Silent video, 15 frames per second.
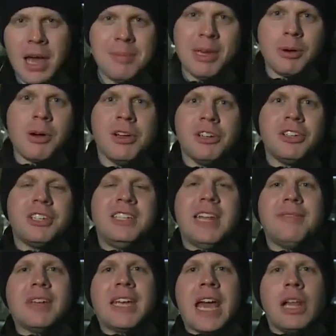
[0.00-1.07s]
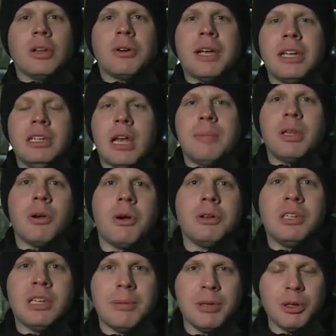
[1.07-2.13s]
I'm meteorologist David Keller at
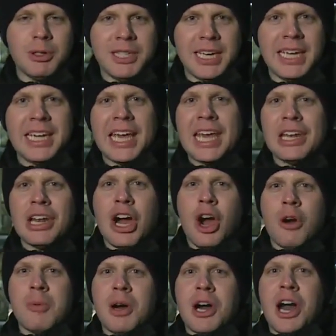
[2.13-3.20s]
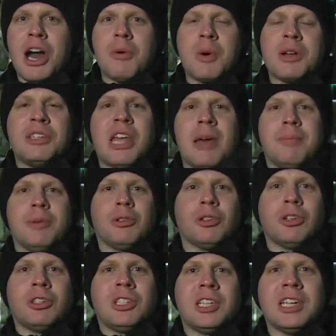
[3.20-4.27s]
WOWT in Omaha, where
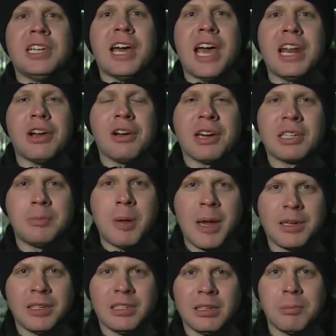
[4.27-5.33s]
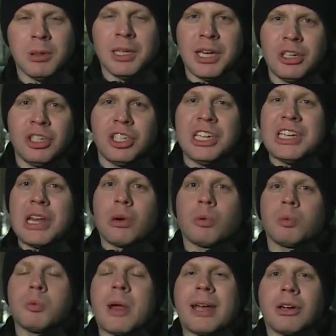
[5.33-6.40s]
temperatures tonight are expected to plunge to near
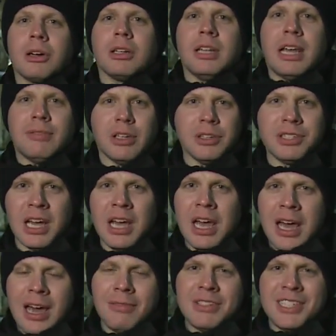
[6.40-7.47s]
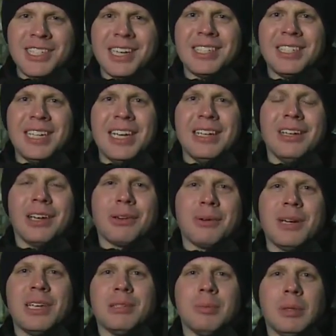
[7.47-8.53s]
record levels of 16
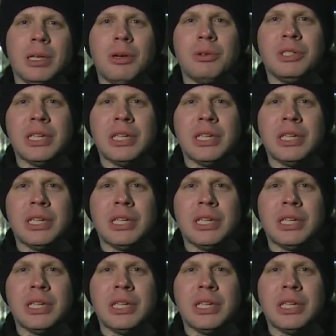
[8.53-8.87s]
degrees below